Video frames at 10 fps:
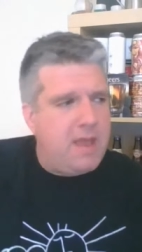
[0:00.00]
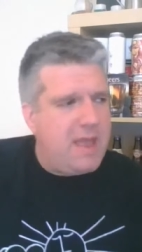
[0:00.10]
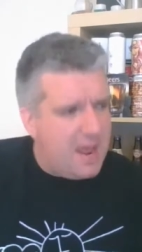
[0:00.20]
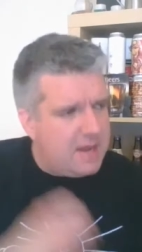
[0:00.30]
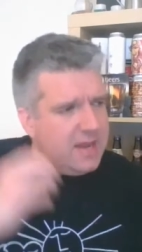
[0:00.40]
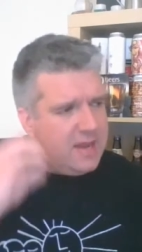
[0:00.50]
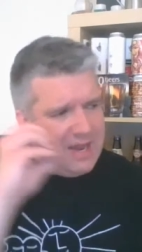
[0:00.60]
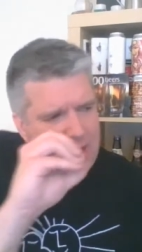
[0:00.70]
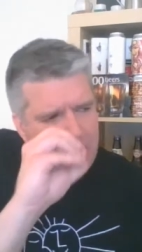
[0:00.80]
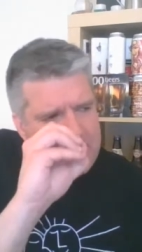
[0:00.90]
But it had, and
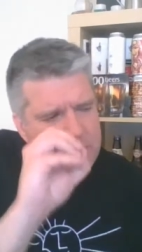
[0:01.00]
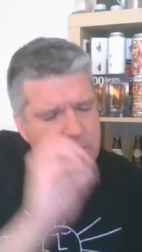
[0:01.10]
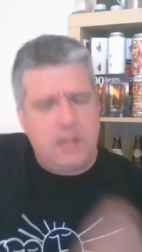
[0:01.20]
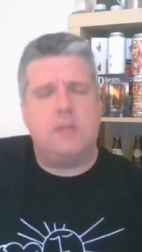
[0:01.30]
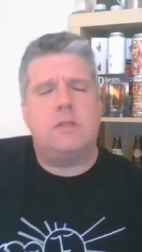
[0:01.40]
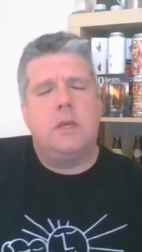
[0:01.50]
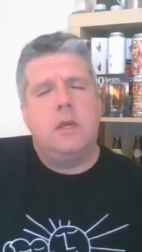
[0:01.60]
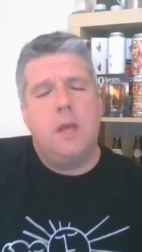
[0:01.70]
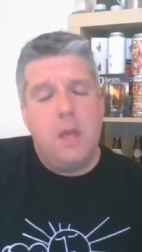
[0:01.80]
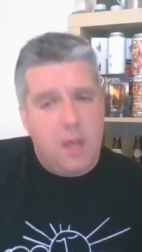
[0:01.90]
then a little bit of sweetness.
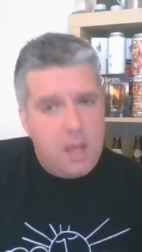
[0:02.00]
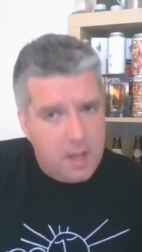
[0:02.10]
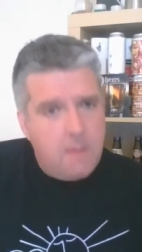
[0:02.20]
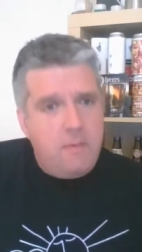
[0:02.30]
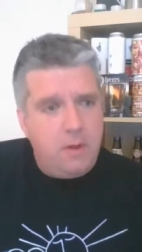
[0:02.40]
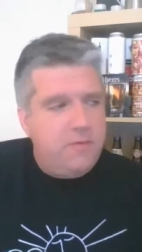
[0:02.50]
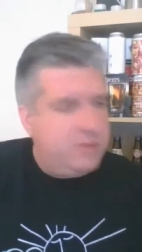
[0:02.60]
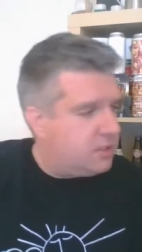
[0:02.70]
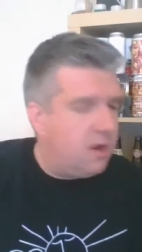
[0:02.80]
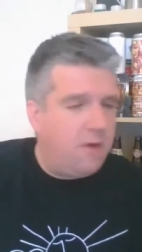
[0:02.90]

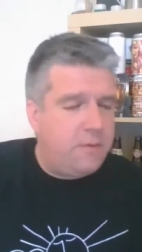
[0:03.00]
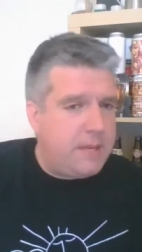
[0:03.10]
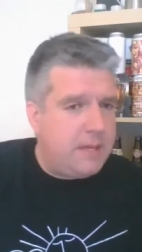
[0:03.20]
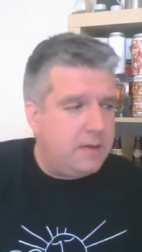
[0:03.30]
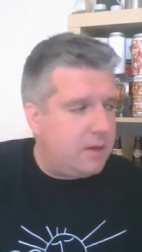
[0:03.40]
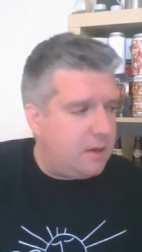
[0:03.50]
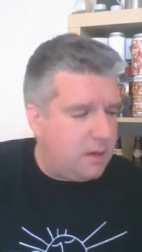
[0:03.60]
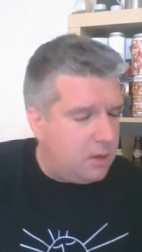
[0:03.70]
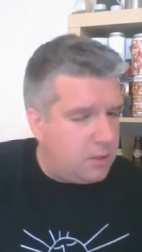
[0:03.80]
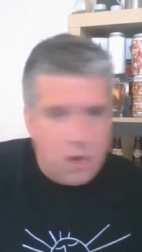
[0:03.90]
Lovely stuff. I mean,
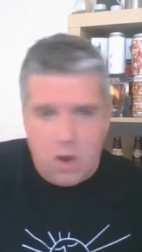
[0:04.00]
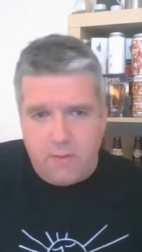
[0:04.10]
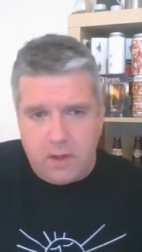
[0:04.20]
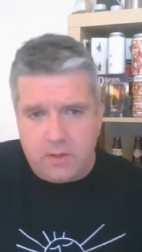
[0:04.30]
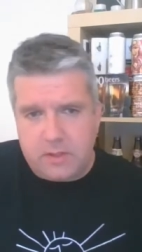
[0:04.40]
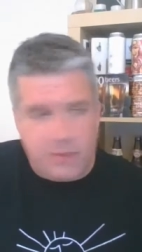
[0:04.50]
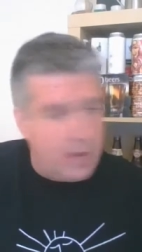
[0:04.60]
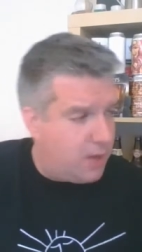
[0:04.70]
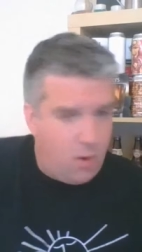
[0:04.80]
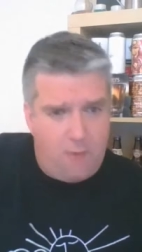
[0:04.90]
don't overlook this
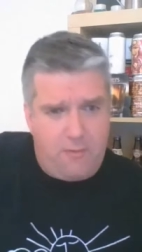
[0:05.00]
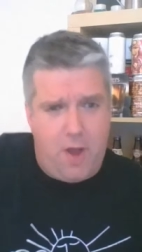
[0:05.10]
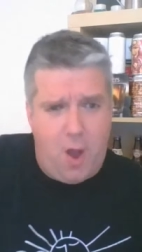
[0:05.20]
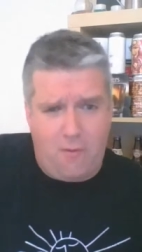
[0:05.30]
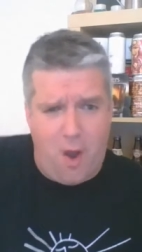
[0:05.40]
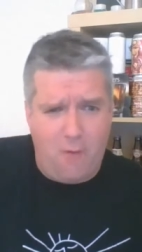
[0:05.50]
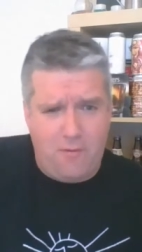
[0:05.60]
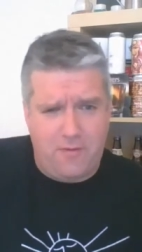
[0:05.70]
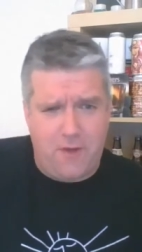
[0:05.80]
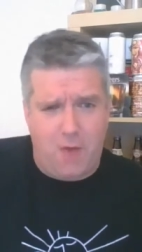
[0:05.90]
beer. Don't
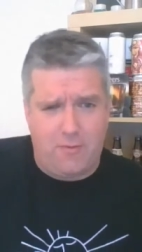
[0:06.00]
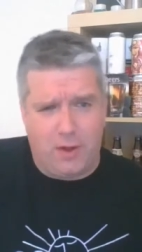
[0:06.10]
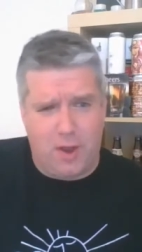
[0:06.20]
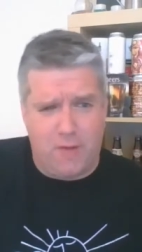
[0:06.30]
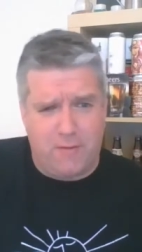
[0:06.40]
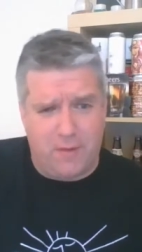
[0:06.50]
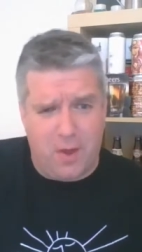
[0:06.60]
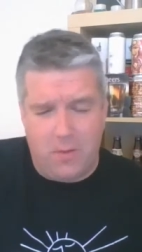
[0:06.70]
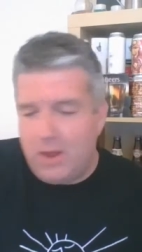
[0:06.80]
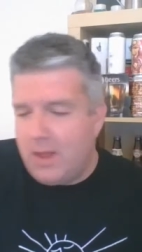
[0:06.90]

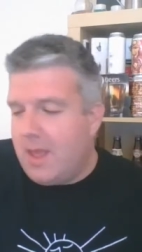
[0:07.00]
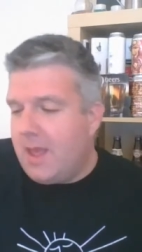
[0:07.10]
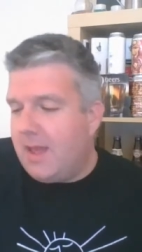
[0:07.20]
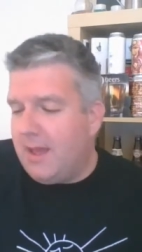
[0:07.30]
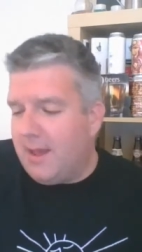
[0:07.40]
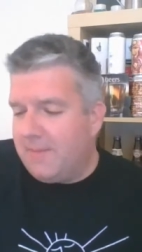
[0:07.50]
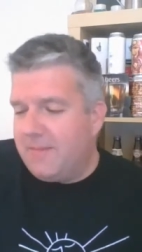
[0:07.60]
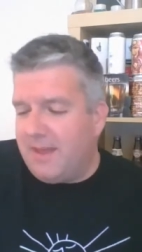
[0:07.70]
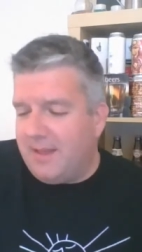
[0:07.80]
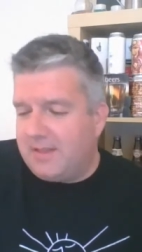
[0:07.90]
overflow.
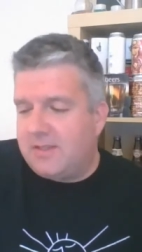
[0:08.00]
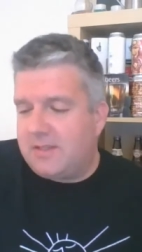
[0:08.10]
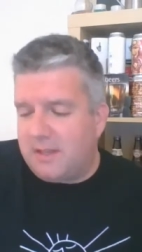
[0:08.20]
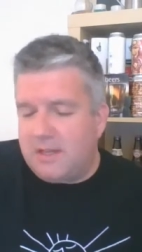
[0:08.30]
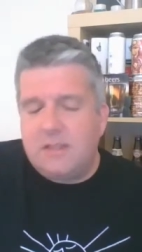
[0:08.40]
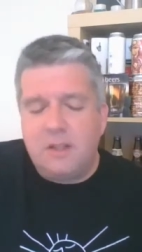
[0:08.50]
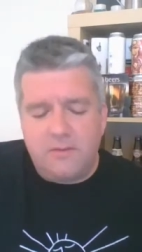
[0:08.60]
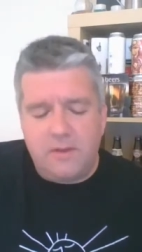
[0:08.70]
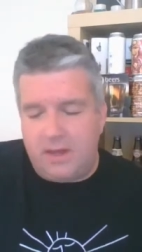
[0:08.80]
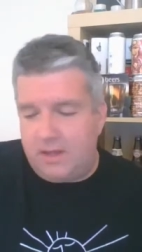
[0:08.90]
It's
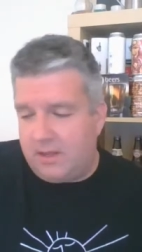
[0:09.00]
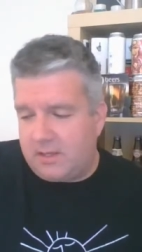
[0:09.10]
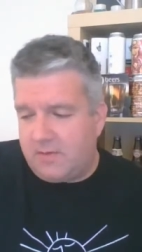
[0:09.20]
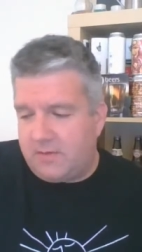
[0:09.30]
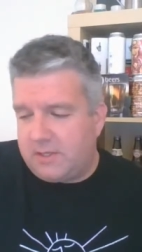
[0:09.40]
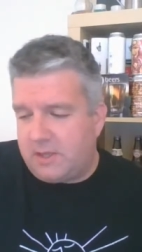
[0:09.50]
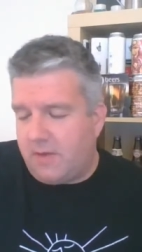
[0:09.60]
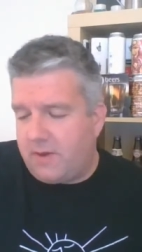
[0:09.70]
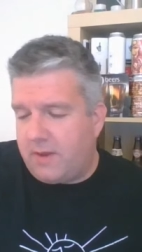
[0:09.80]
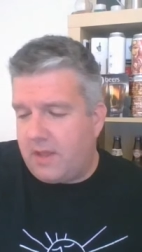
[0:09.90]
lovely. It's lovely
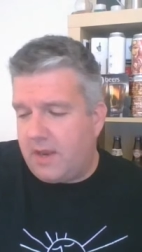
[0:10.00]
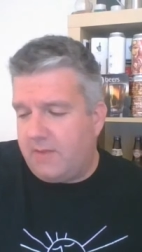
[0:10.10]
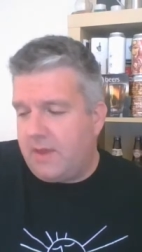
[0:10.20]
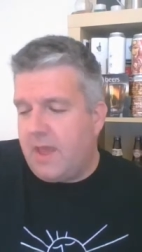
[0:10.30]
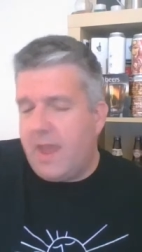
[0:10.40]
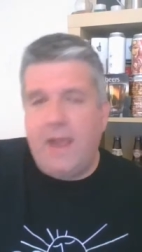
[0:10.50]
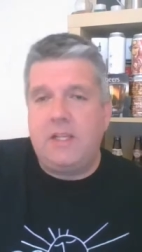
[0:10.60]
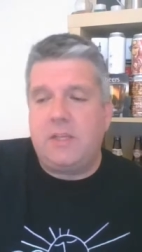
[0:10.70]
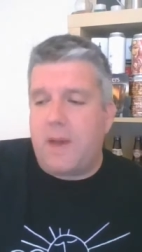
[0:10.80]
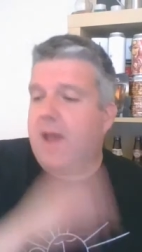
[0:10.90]
stuff. And it kind of it
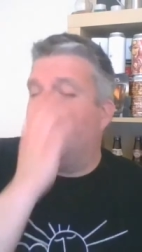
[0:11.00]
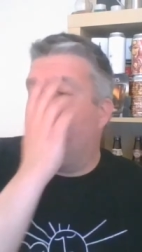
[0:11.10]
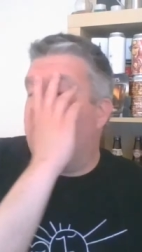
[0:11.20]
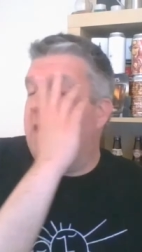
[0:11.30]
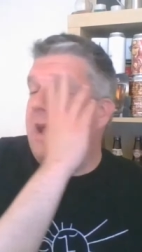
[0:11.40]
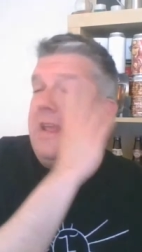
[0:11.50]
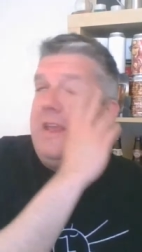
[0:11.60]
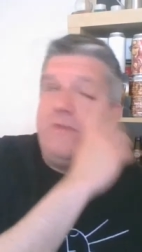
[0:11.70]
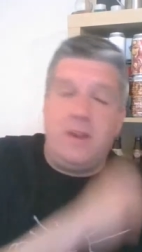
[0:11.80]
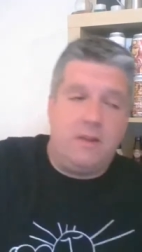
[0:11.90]
inspired an
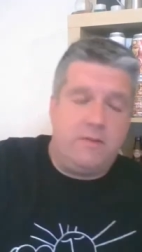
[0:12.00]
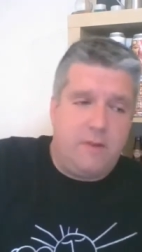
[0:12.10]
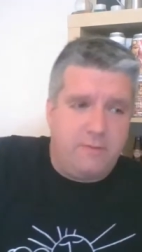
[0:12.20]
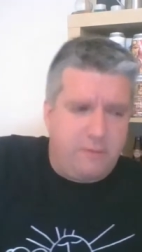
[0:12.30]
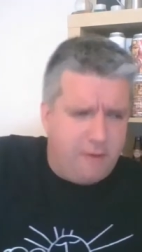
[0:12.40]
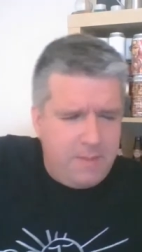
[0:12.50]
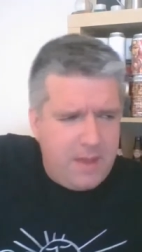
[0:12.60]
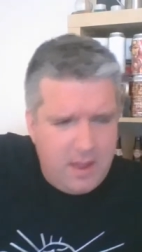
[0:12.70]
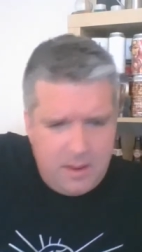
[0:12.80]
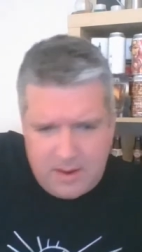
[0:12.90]
evening of great
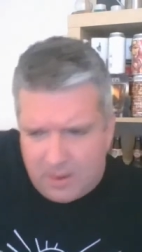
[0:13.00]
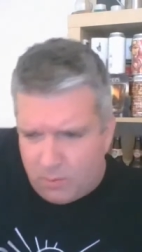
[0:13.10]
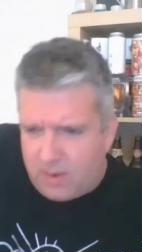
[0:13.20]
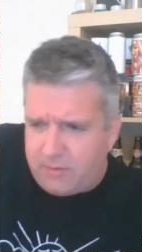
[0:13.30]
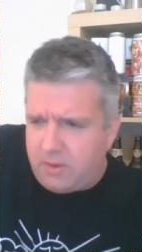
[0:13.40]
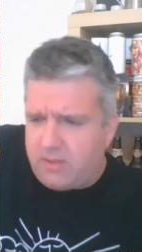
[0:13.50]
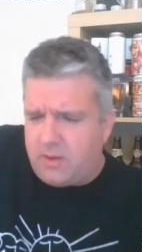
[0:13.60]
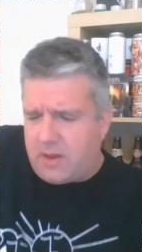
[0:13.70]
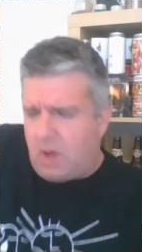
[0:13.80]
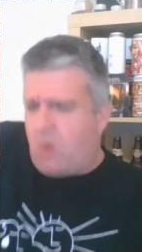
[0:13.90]
beer, like one after
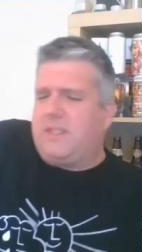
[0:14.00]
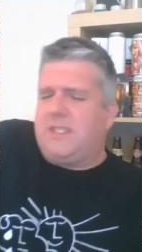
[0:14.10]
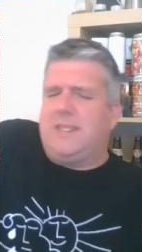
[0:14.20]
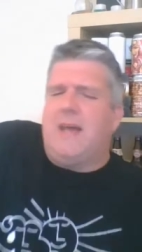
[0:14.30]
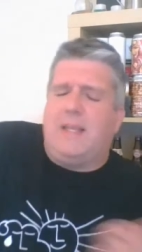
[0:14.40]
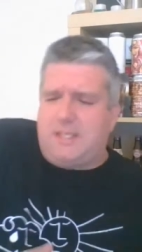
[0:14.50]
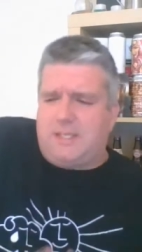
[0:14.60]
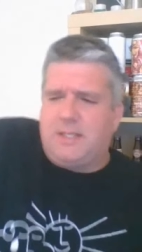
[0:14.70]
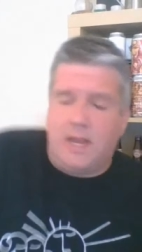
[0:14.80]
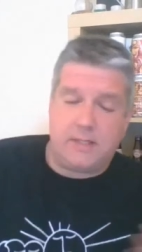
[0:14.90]
another. Like, oh, this is nice.
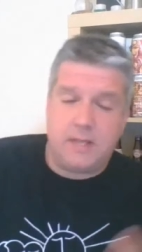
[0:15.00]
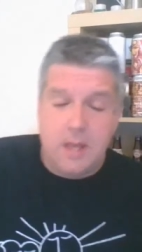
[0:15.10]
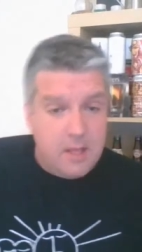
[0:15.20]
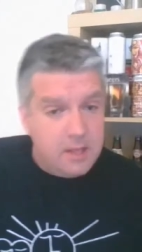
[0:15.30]
This is nice.